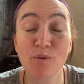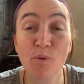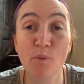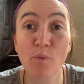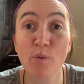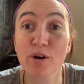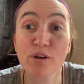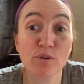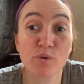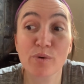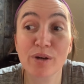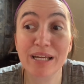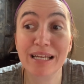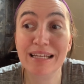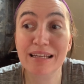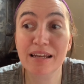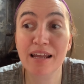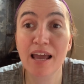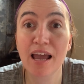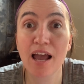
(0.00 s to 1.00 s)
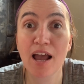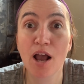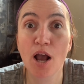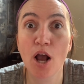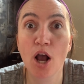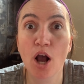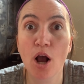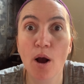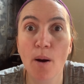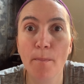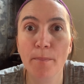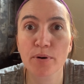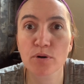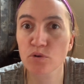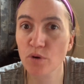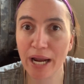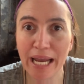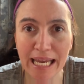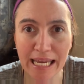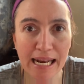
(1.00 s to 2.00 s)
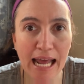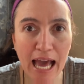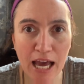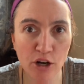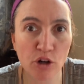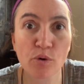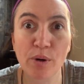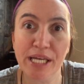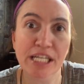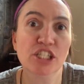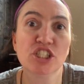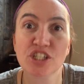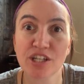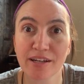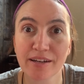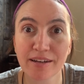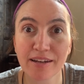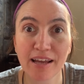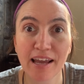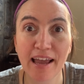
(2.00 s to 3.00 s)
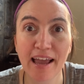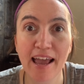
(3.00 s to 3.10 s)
where you can pray in adoration.